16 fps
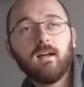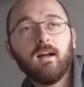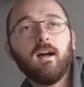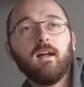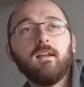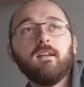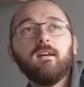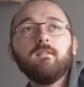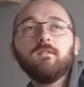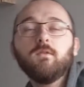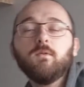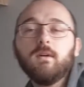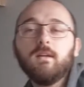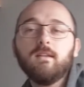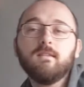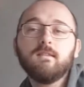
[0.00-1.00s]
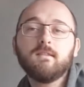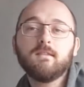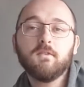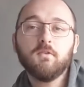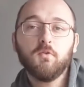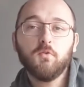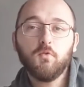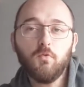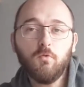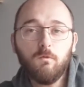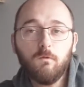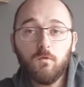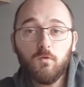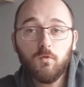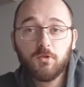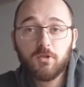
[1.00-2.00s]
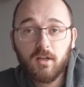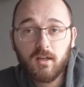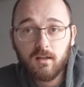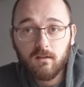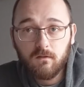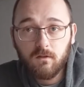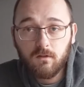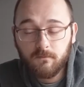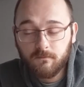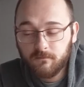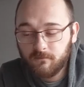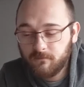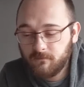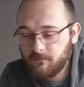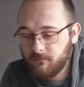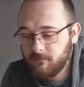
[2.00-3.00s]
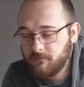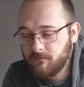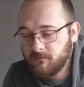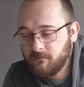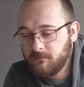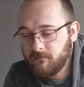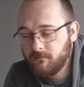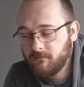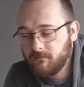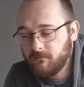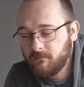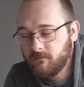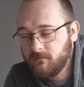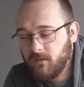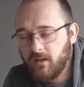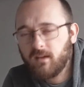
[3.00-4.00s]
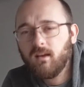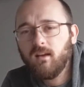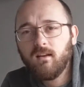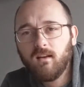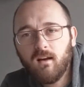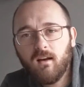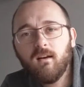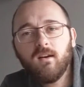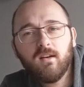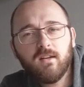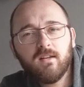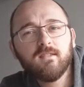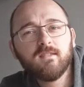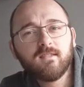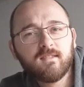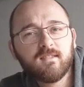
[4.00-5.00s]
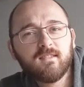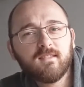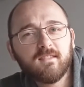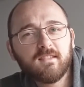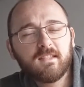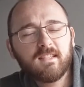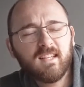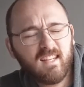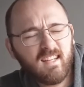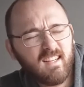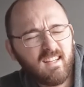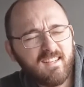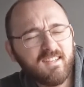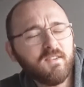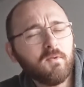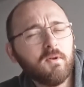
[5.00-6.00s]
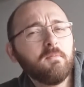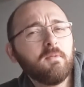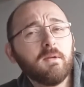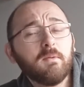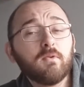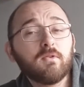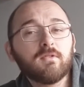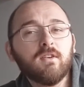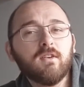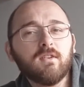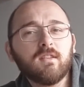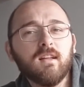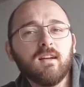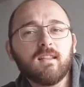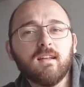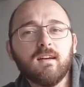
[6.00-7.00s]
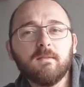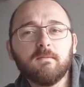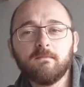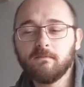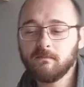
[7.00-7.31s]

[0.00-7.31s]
I never went to Uvu Java. Again, it hurts to hear when people talk like that.